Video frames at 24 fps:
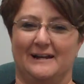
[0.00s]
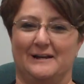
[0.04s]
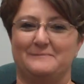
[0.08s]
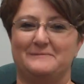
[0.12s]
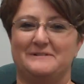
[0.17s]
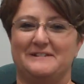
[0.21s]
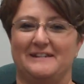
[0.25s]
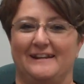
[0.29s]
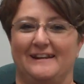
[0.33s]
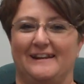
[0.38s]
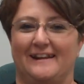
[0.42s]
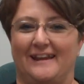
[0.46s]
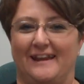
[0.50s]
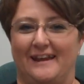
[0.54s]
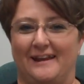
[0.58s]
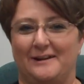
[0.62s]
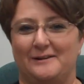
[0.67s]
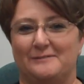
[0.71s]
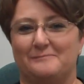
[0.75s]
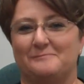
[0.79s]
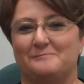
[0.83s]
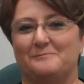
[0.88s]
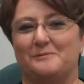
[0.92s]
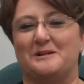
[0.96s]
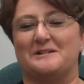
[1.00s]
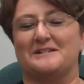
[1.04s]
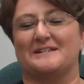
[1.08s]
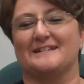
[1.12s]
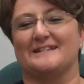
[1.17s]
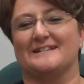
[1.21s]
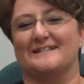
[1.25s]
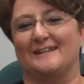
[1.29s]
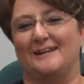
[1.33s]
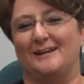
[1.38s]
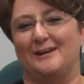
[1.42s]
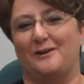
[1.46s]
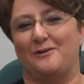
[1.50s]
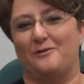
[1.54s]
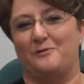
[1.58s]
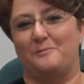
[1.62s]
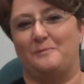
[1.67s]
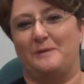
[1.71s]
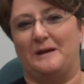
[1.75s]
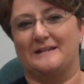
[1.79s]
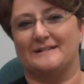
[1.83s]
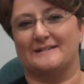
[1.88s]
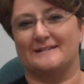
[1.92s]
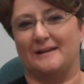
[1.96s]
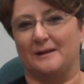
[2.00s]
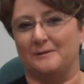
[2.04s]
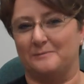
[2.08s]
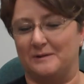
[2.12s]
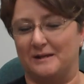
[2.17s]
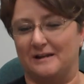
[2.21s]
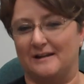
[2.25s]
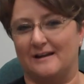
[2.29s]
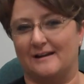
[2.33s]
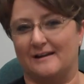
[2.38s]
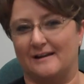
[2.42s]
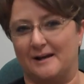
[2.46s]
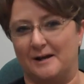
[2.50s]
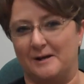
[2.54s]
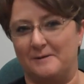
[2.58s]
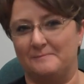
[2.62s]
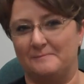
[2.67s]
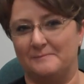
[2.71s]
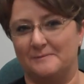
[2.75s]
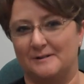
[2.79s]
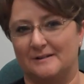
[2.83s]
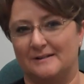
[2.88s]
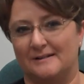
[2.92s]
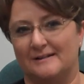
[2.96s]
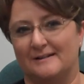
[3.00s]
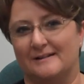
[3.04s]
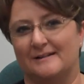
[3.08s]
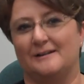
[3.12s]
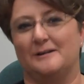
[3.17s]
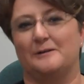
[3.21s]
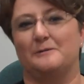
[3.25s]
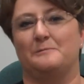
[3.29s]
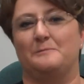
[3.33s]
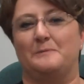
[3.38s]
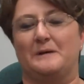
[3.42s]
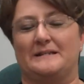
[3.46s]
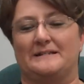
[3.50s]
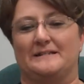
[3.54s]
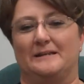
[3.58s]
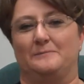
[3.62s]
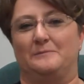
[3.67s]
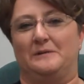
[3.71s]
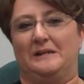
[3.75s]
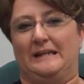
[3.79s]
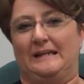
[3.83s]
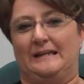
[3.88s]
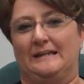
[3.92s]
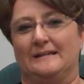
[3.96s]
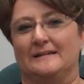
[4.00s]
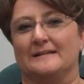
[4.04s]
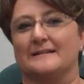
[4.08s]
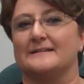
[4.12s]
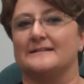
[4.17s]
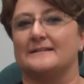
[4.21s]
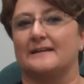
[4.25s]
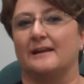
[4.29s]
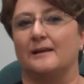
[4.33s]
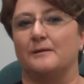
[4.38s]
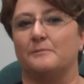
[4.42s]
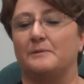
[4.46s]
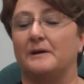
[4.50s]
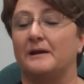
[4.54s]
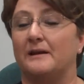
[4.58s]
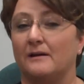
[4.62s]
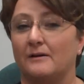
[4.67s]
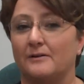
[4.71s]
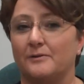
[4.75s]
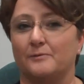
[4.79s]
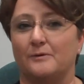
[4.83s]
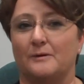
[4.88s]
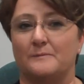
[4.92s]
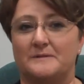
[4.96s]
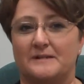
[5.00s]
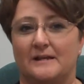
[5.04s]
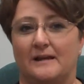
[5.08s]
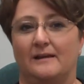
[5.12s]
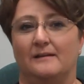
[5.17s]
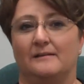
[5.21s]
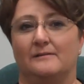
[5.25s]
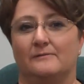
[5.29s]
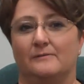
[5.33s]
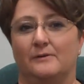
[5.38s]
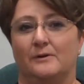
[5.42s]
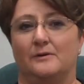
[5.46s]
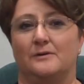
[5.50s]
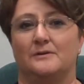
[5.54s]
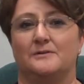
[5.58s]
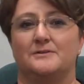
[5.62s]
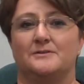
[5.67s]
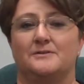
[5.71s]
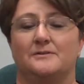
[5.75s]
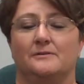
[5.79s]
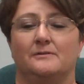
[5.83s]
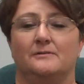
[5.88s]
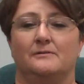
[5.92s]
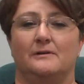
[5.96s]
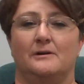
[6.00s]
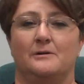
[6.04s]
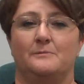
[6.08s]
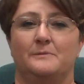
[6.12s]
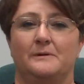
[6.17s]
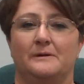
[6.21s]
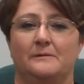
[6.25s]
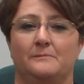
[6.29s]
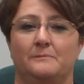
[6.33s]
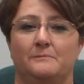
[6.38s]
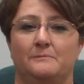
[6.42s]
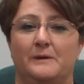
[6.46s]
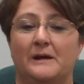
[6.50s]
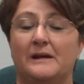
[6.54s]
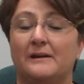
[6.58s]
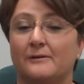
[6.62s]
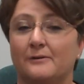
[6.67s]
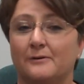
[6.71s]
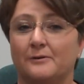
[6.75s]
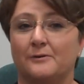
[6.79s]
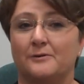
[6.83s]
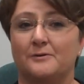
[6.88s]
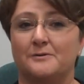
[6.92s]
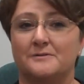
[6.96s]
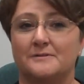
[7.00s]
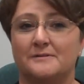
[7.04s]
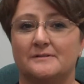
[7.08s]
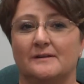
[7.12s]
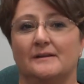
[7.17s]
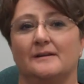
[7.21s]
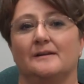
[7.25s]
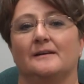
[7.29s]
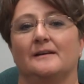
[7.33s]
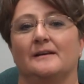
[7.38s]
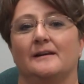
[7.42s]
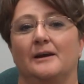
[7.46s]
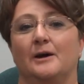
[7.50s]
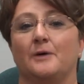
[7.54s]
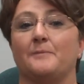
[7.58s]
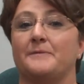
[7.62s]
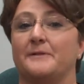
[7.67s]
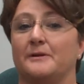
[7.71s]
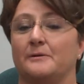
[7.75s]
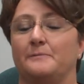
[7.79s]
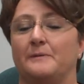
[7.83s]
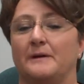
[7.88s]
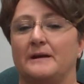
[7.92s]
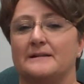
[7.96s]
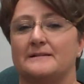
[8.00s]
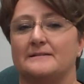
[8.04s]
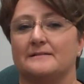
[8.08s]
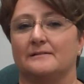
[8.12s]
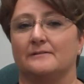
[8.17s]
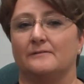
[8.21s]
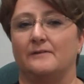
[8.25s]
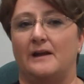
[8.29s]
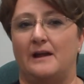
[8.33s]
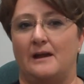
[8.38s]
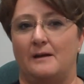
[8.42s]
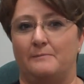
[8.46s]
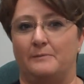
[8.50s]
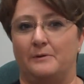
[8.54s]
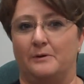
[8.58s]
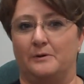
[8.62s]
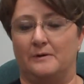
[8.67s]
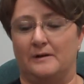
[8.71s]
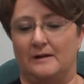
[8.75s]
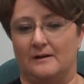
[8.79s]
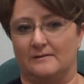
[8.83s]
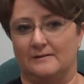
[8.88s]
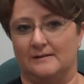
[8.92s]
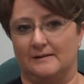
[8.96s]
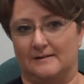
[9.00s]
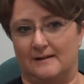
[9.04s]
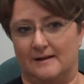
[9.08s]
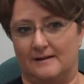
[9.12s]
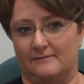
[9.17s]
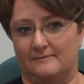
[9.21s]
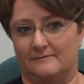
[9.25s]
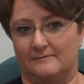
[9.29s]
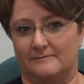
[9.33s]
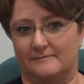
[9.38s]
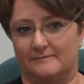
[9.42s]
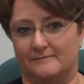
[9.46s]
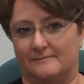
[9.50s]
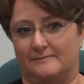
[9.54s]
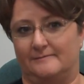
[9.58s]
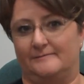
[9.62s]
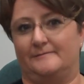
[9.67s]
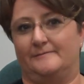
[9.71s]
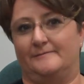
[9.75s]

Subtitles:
I'm Tina Cannon, President and CEO of PetsMD.com. PetsMD is a pet health website devoted to helping pet owners help their pets live a happier and healthy life.